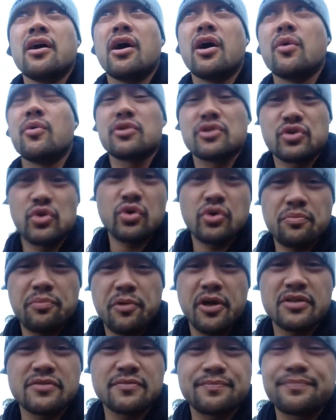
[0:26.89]
want to talk
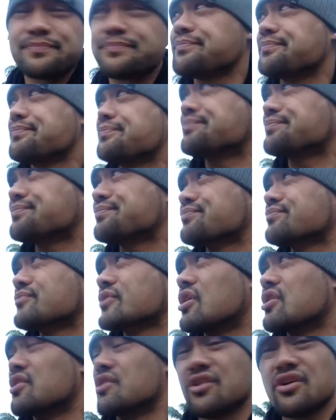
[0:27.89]
about,
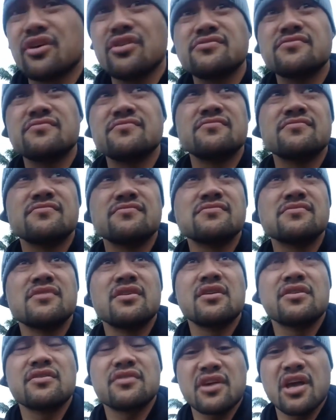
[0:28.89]
the
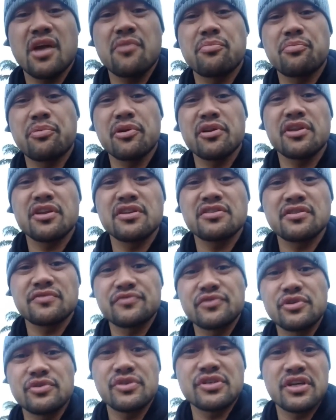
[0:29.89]
capabilities of
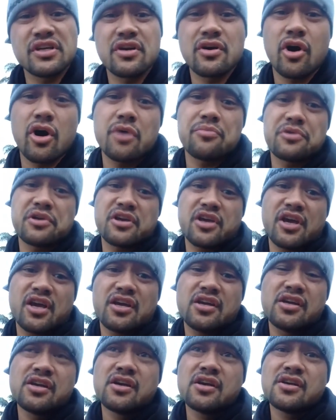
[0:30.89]
using
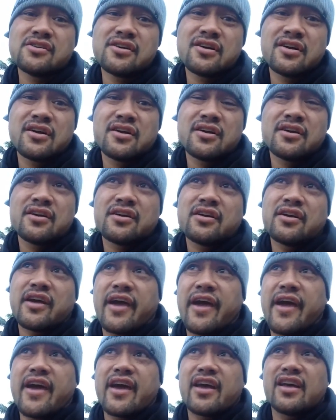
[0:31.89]
iBK
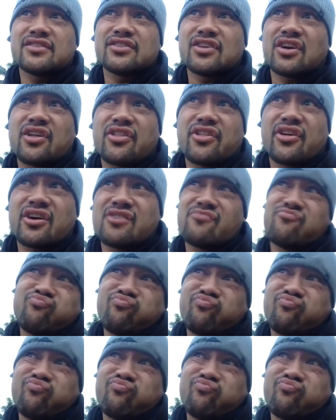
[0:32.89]
as either